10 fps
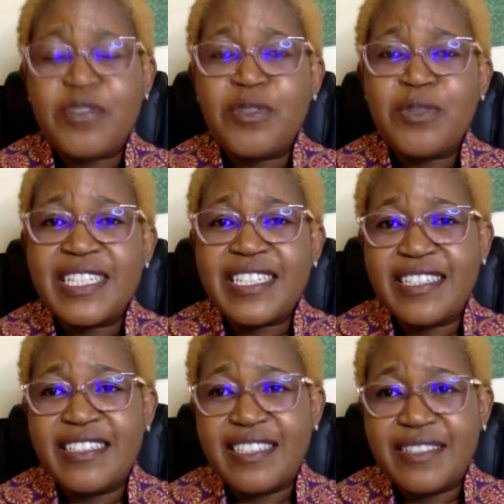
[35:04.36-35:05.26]
no one
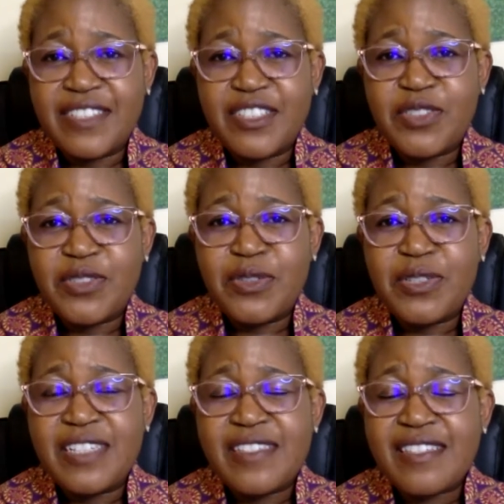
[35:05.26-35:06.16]
can give it to you.
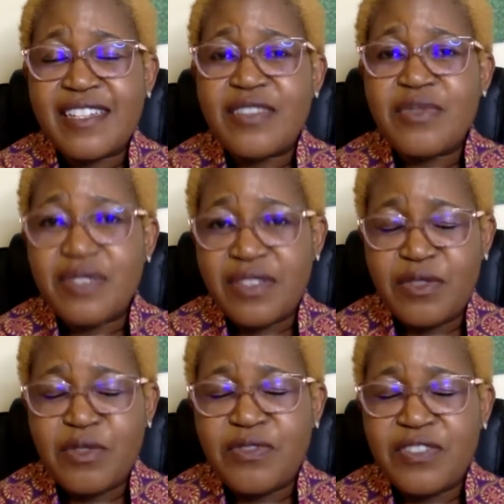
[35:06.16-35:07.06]
It starts with
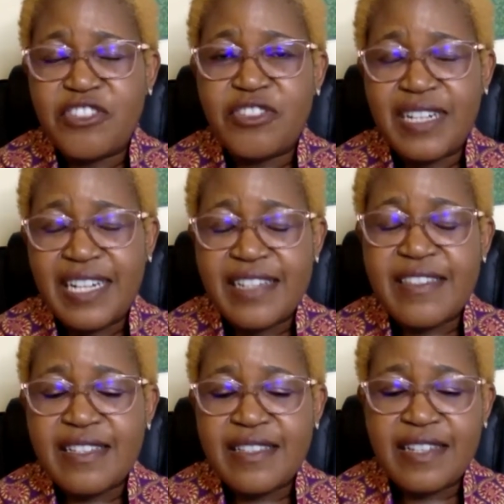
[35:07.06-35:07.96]
you
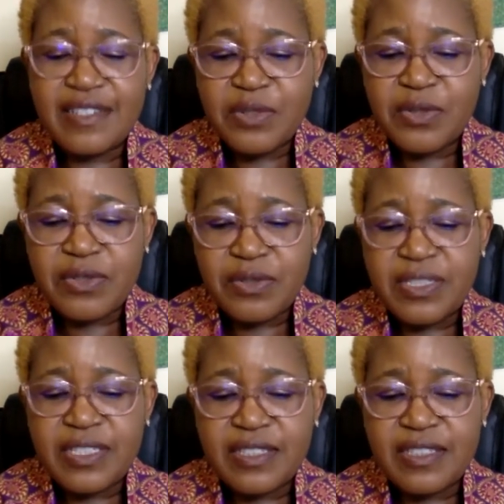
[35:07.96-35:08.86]
visualizing that
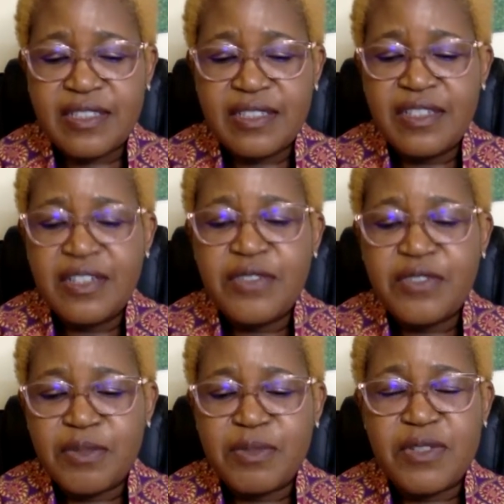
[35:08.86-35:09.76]
authority
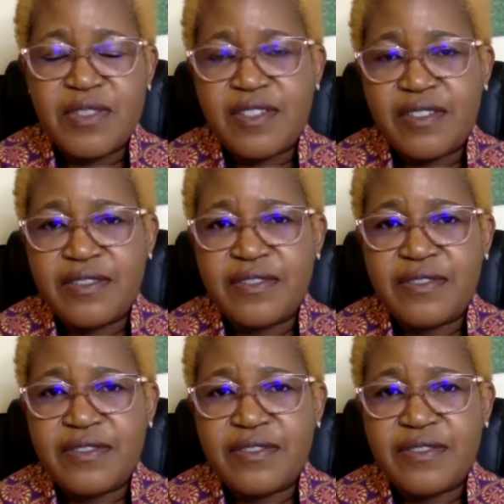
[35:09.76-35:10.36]
from yourself.